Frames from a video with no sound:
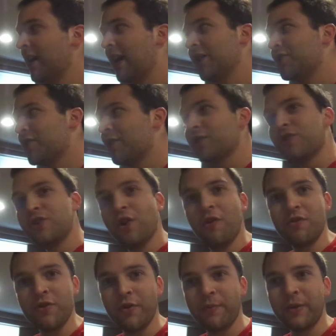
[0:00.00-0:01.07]
I should have
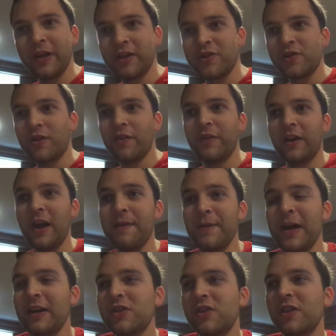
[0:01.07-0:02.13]
shown you a picture of it. I'm
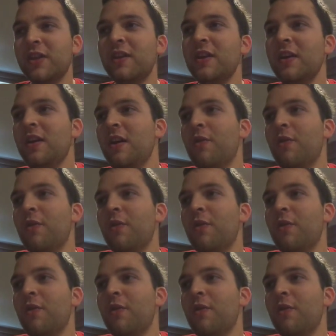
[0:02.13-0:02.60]
actually,